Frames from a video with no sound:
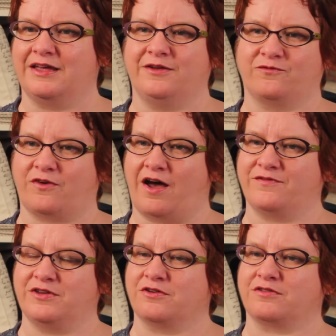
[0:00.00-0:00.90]
In
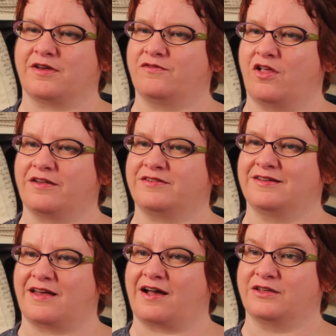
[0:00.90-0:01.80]
five years, I've lost
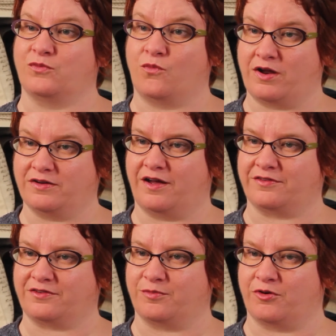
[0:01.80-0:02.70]
exactly one
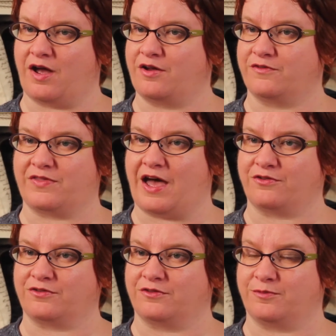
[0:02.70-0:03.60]
customer out of
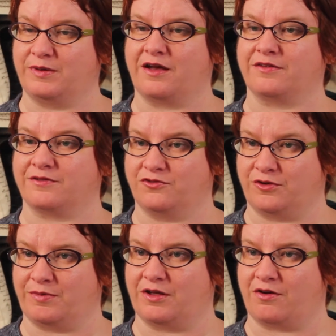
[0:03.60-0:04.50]
thousands because of
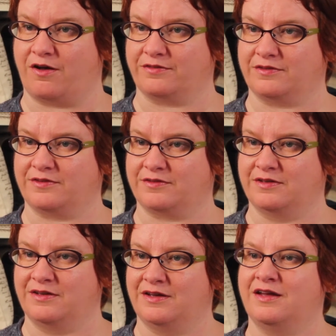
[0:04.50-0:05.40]
shipping costs.
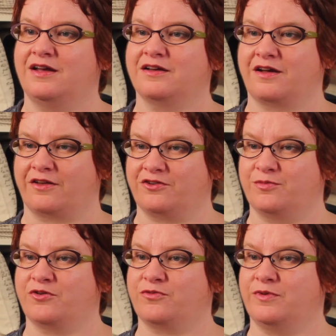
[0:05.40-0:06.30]

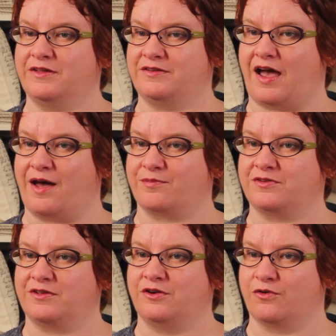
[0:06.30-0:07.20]
Customers will
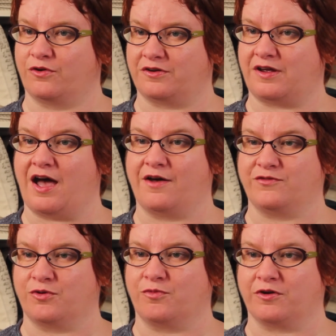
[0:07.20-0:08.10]
adapt in order to have
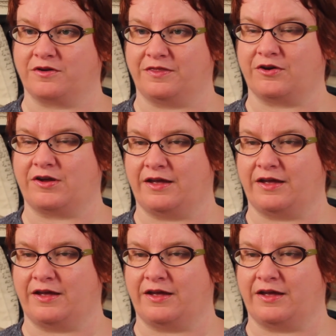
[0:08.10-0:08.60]
your work in their